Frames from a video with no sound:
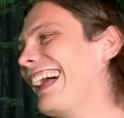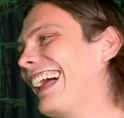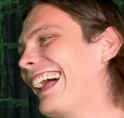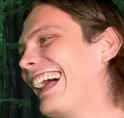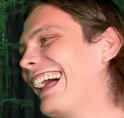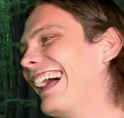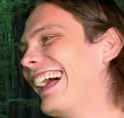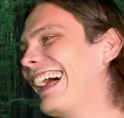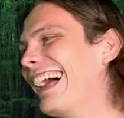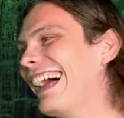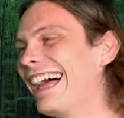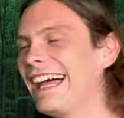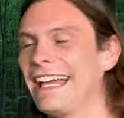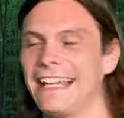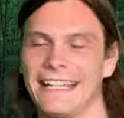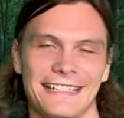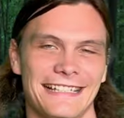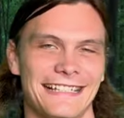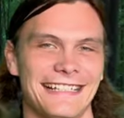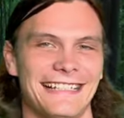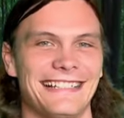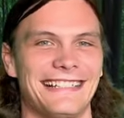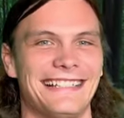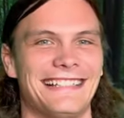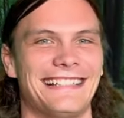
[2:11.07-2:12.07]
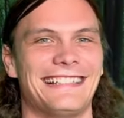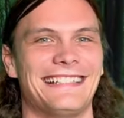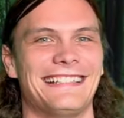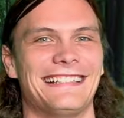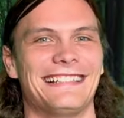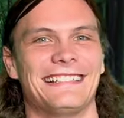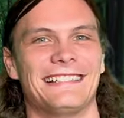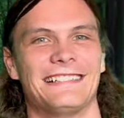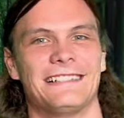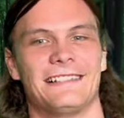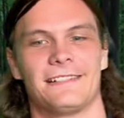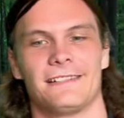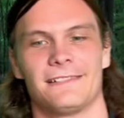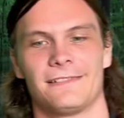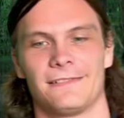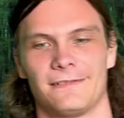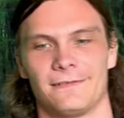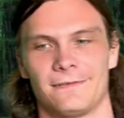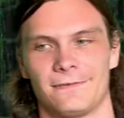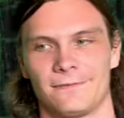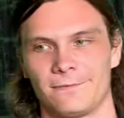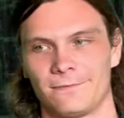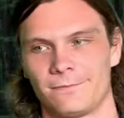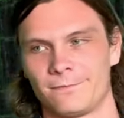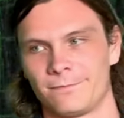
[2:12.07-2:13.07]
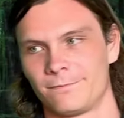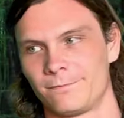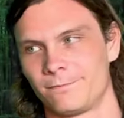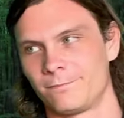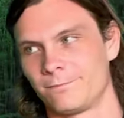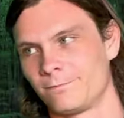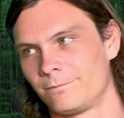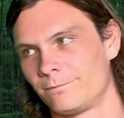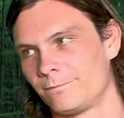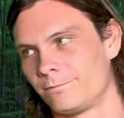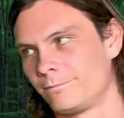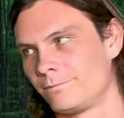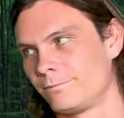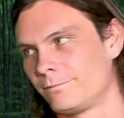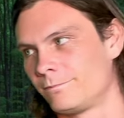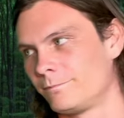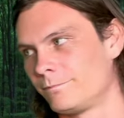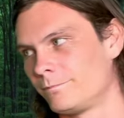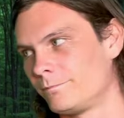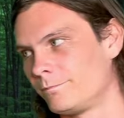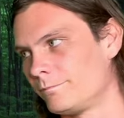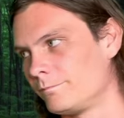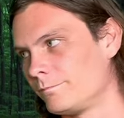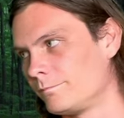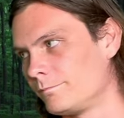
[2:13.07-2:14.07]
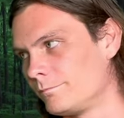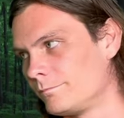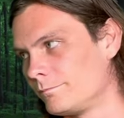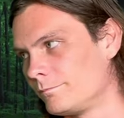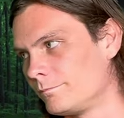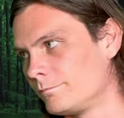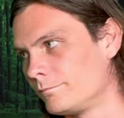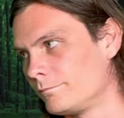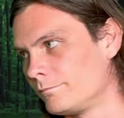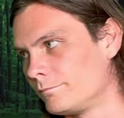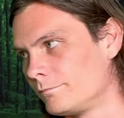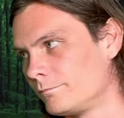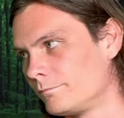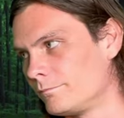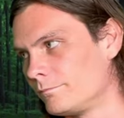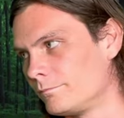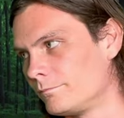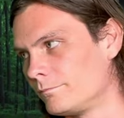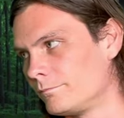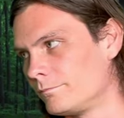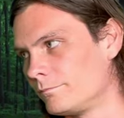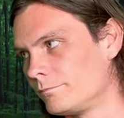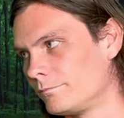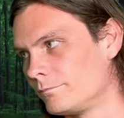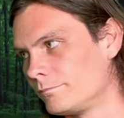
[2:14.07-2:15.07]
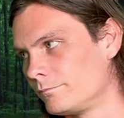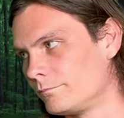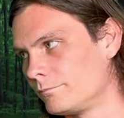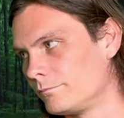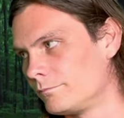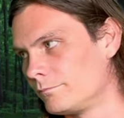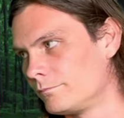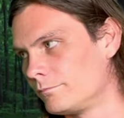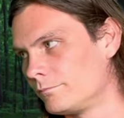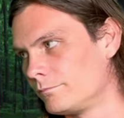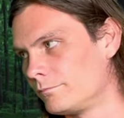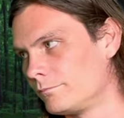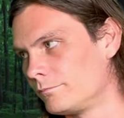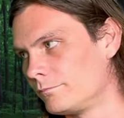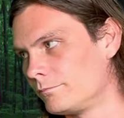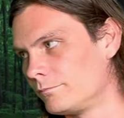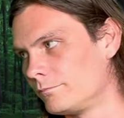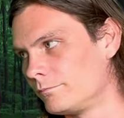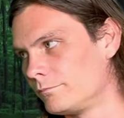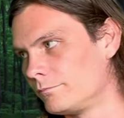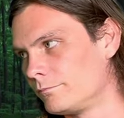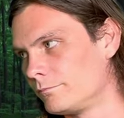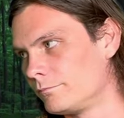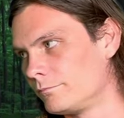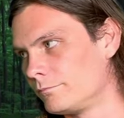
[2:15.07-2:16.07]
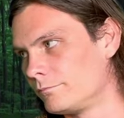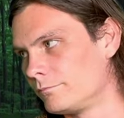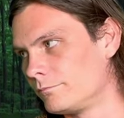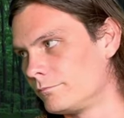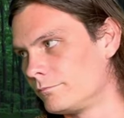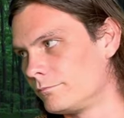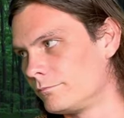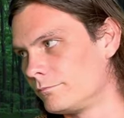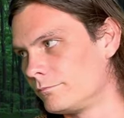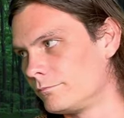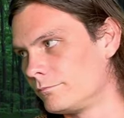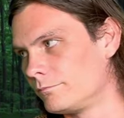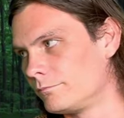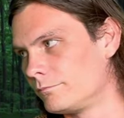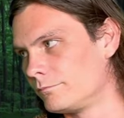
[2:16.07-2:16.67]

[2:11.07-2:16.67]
(not speaking)